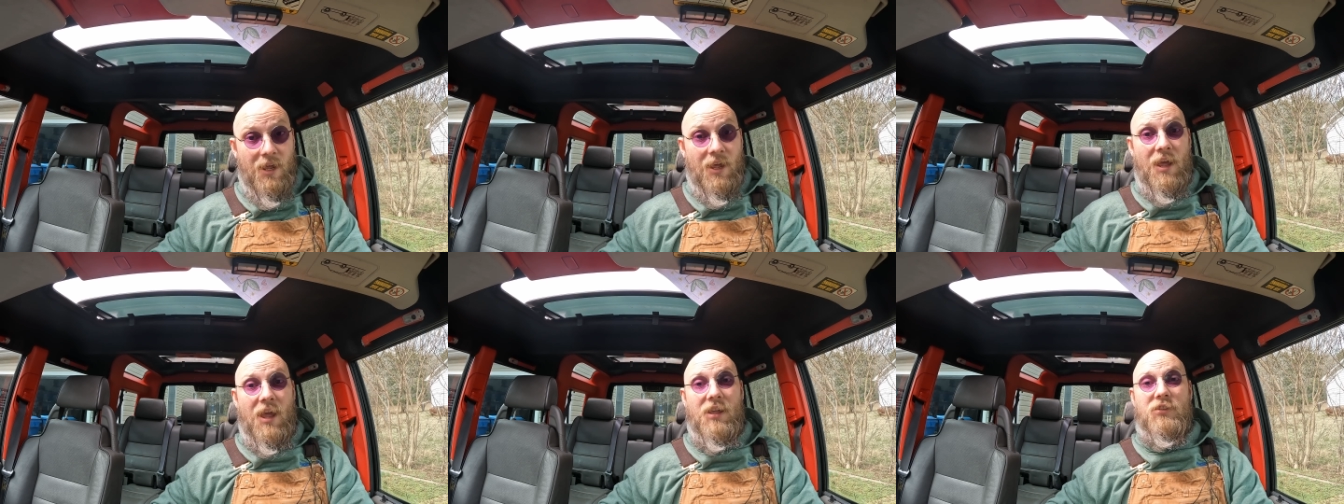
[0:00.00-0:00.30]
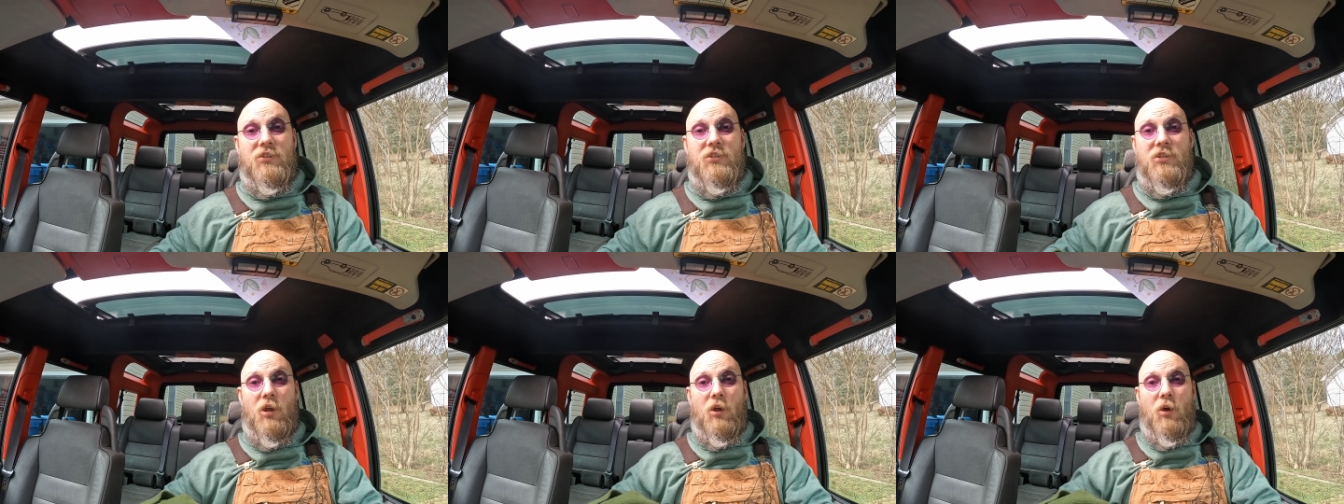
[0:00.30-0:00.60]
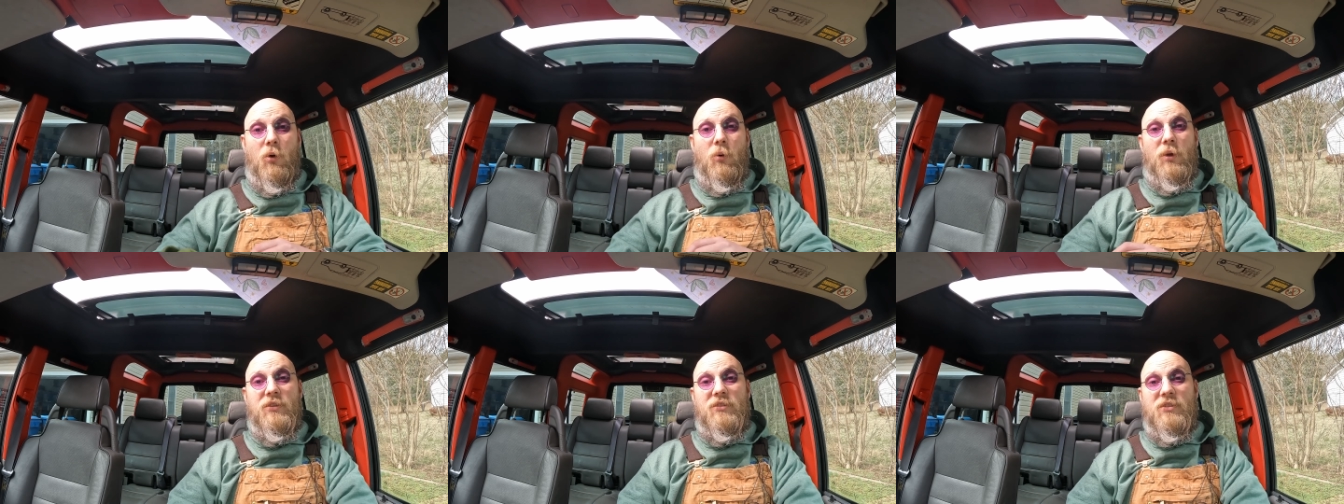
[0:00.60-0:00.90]
And
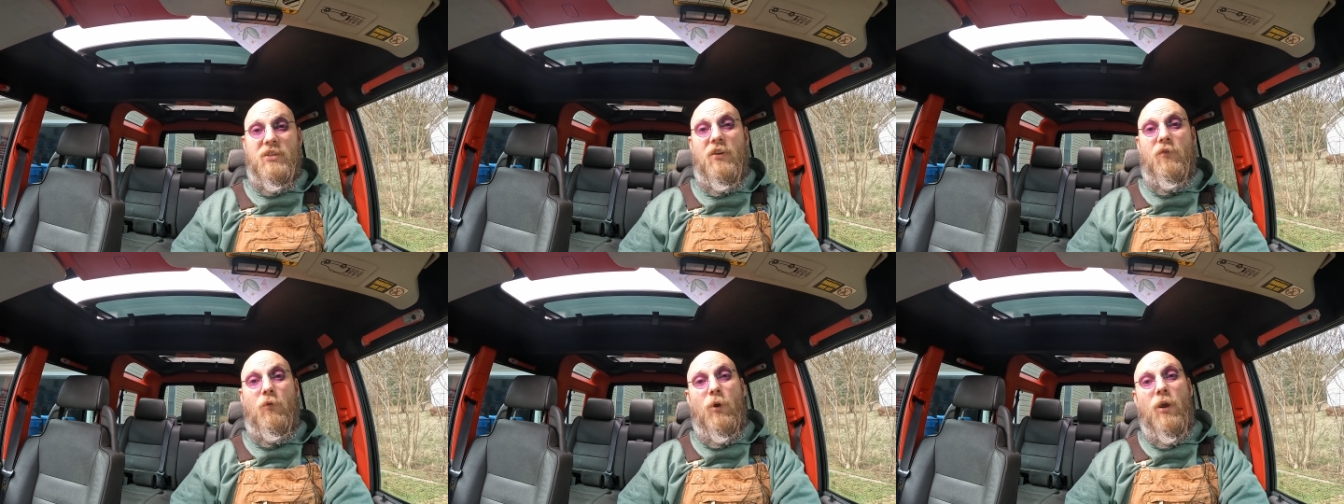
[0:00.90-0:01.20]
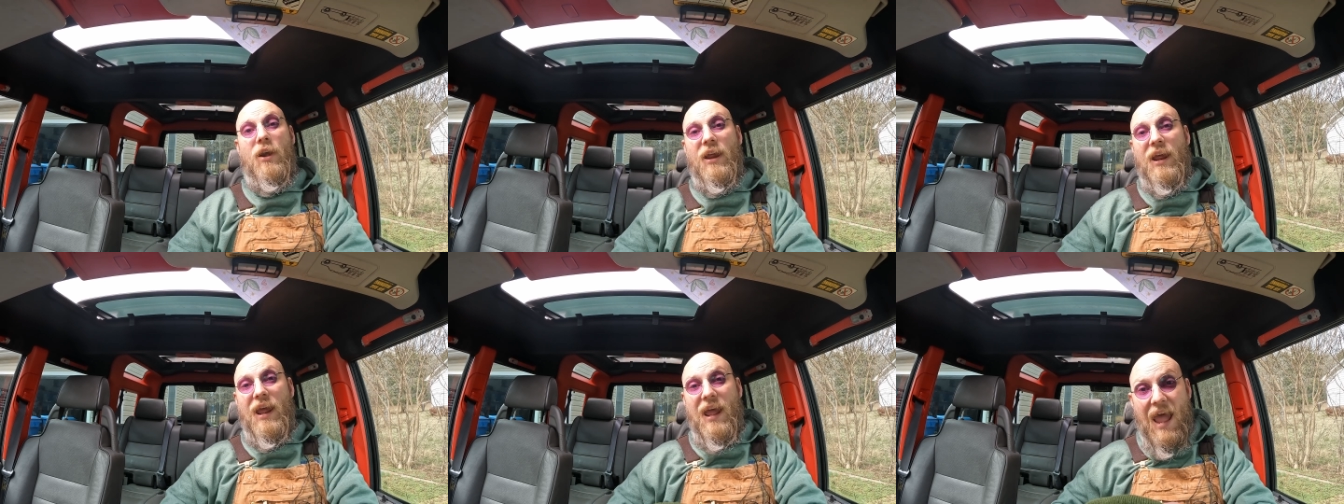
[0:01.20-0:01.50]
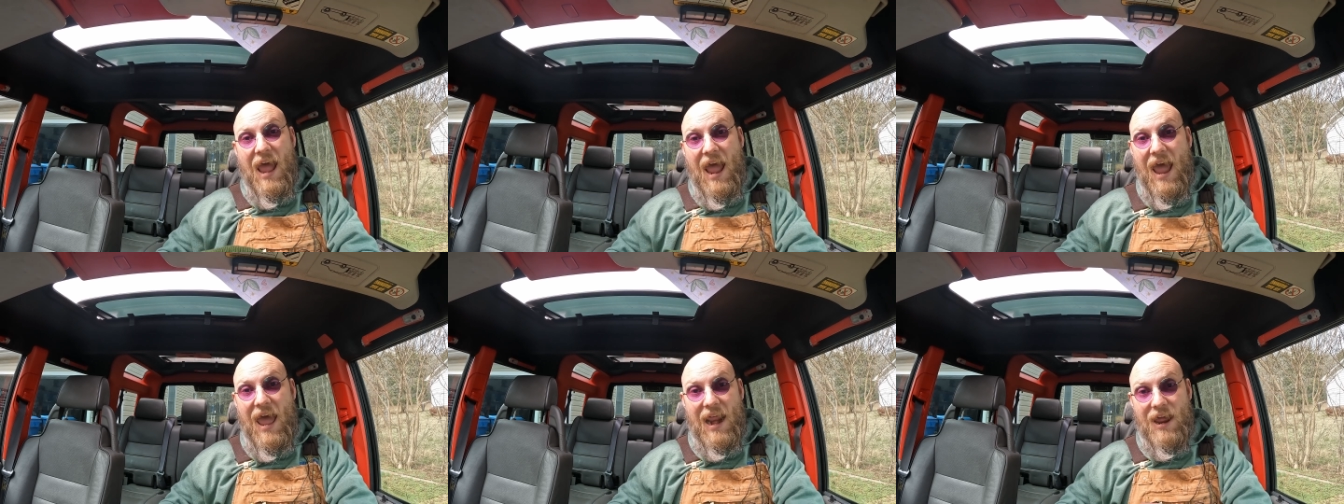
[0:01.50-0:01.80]
so instead of wearing a
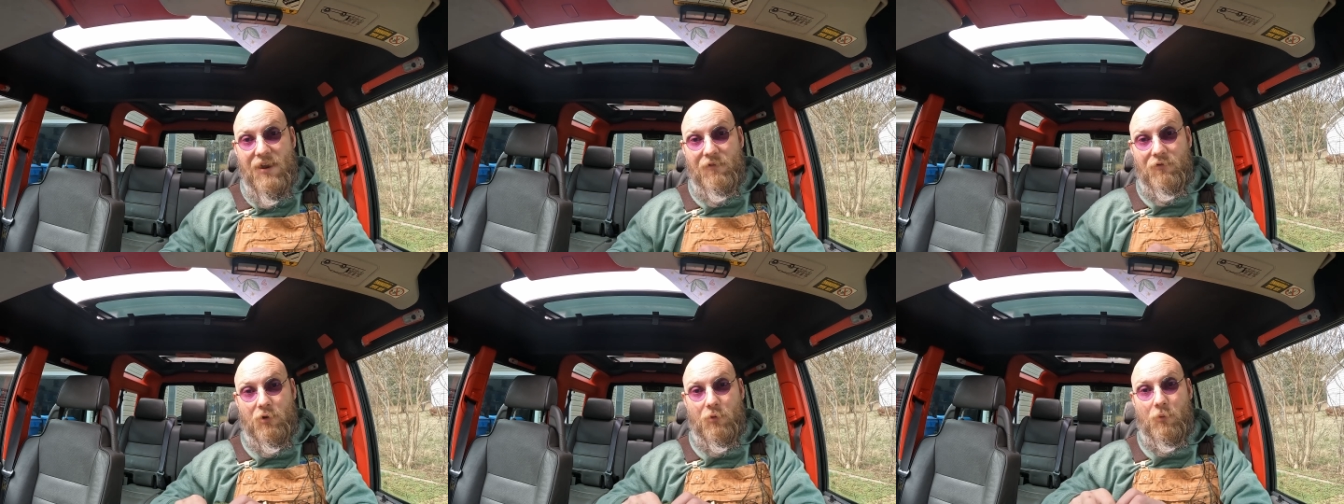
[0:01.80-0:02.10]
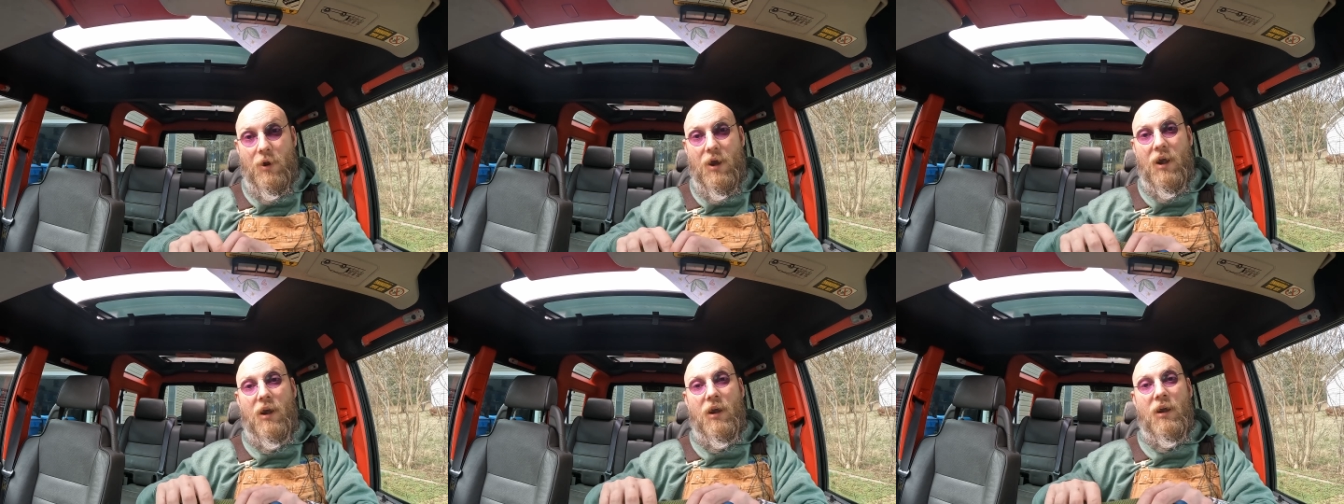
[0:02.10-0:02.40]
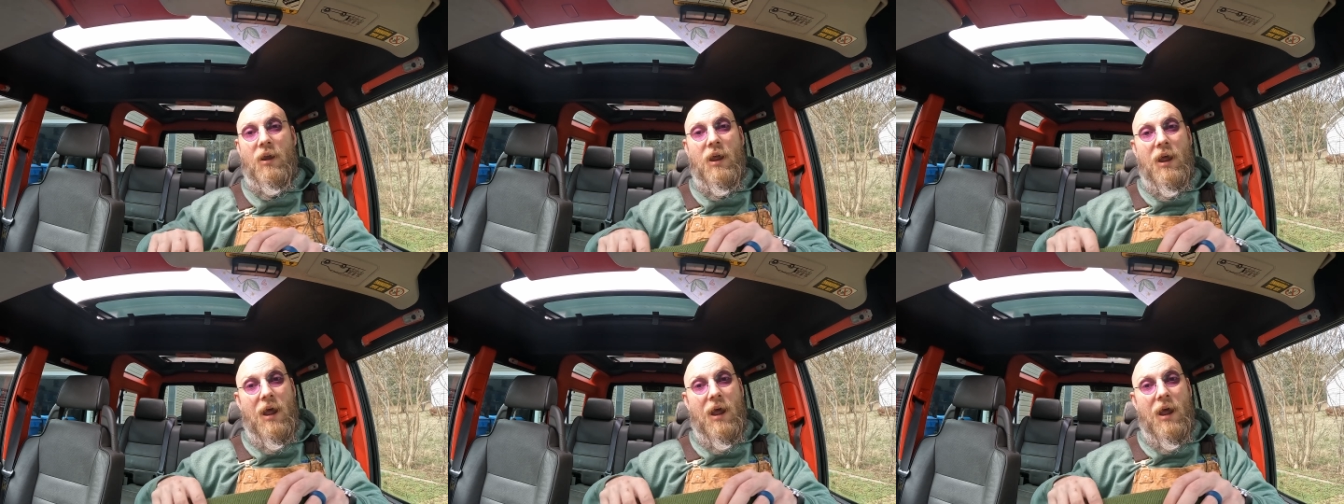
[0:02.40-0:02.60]
hat everywhere,